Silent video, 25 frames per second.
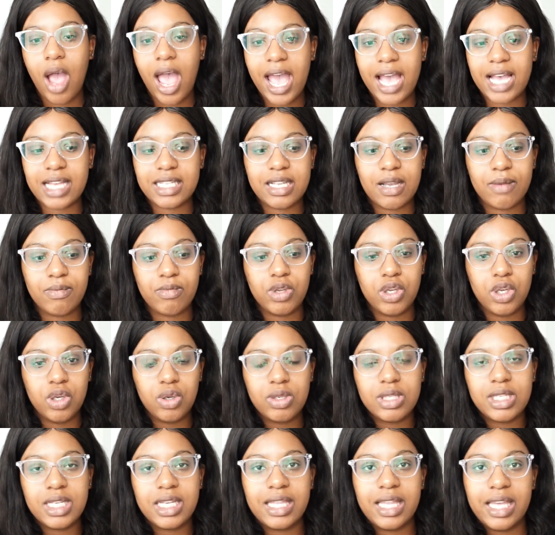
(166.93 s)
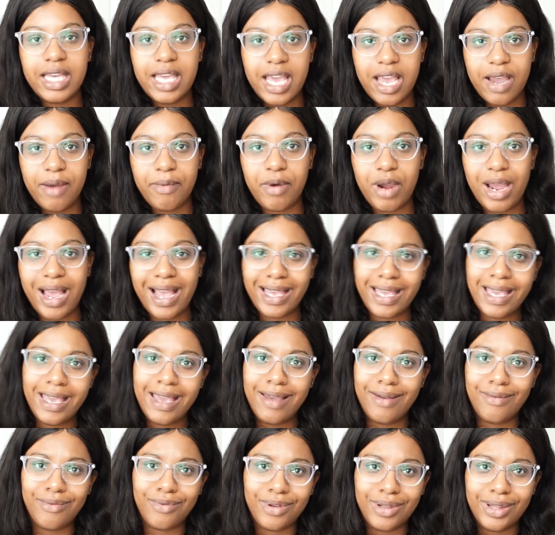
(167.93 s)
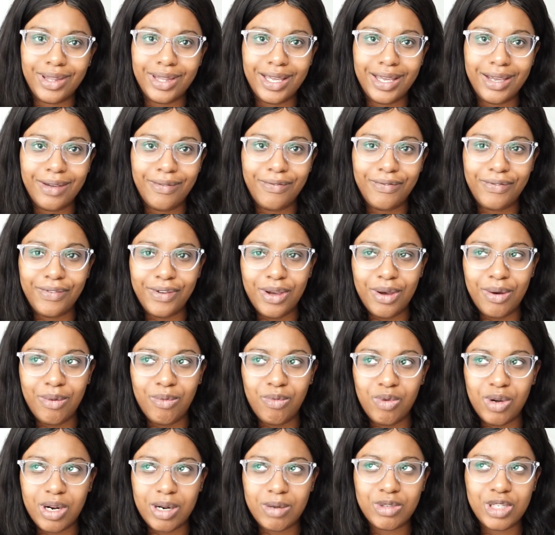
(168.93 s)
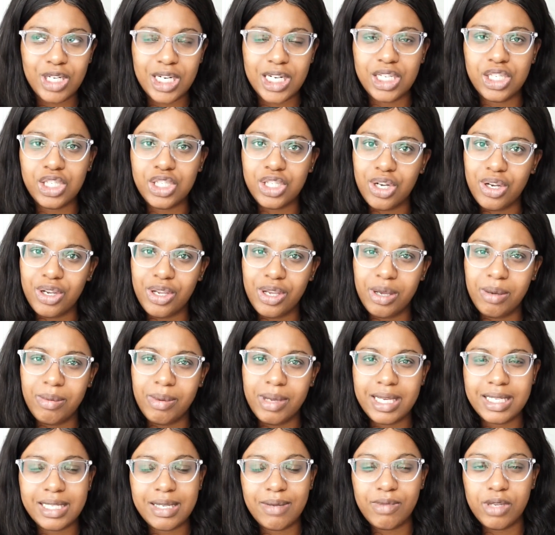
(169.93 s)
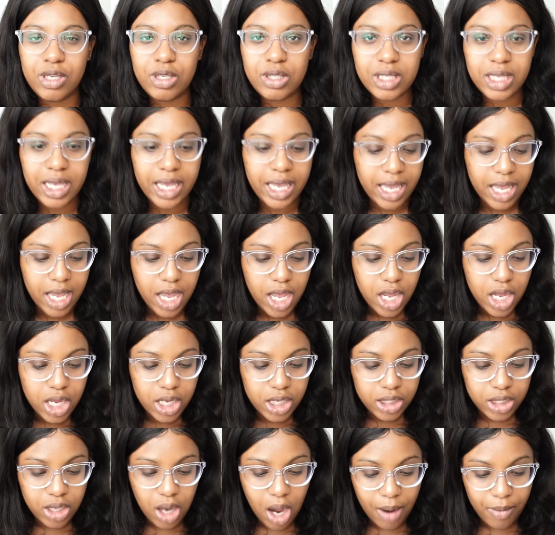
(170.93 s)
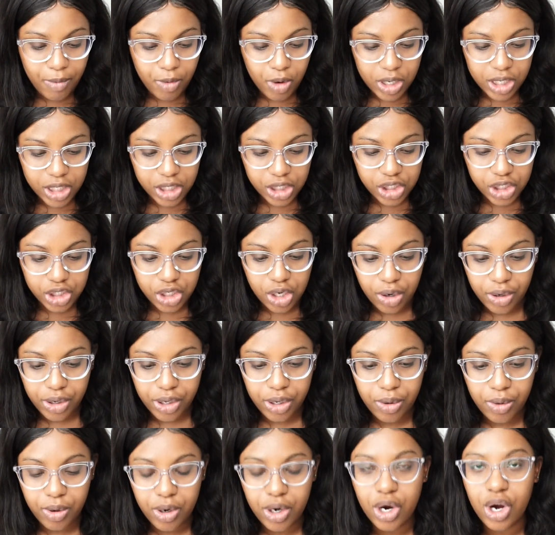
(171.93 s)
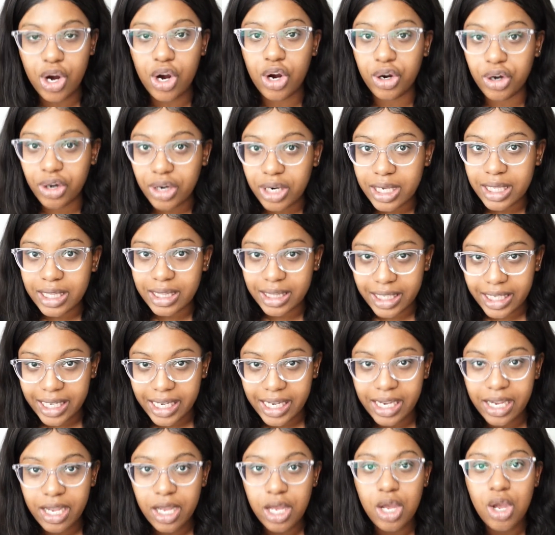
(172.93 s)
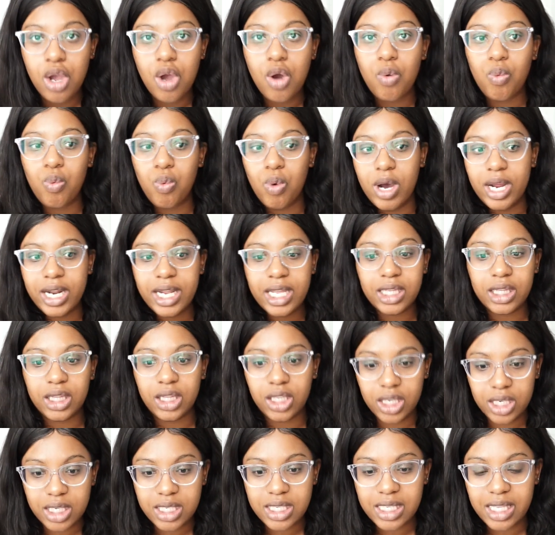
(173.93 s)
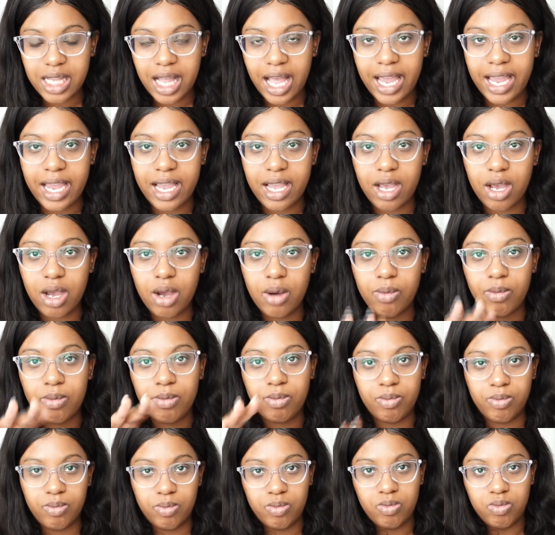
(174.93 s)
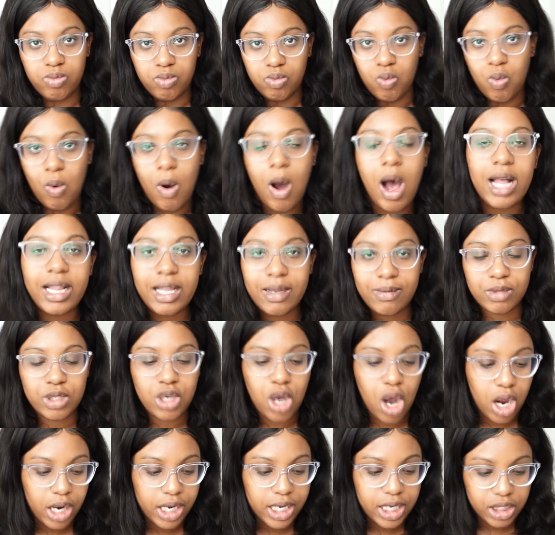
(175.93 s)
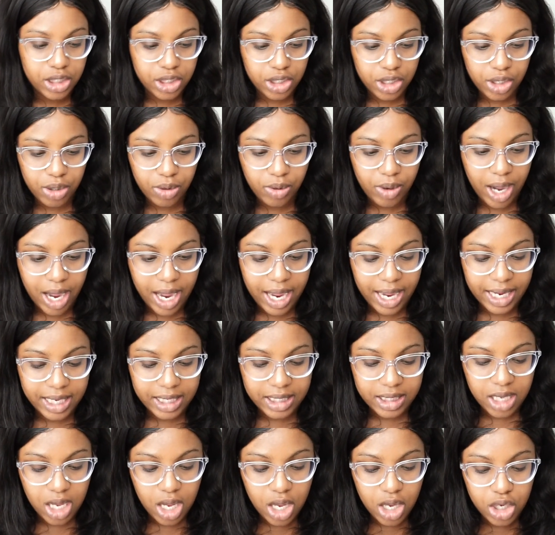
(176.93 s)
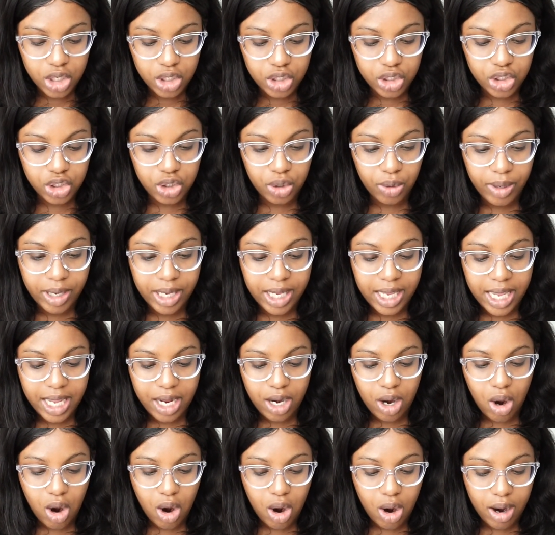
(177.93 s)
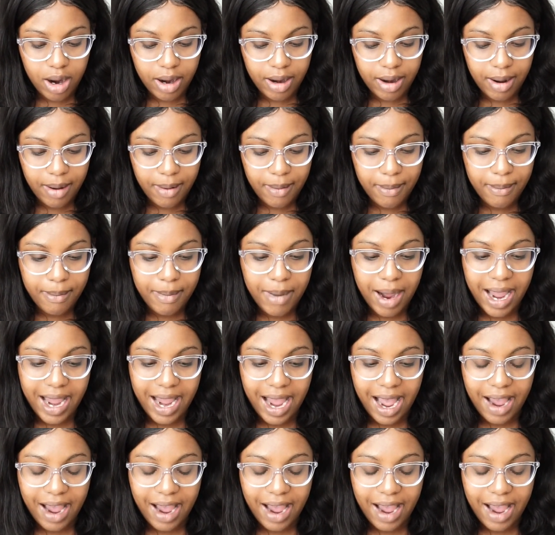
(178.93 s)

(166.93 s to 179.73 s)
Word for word: as I'm using the camera, I can't really film what I'm trying to show you because I'm using it. So I'm going to show you currently what it looks like while I'm talking to you guys, doing it on my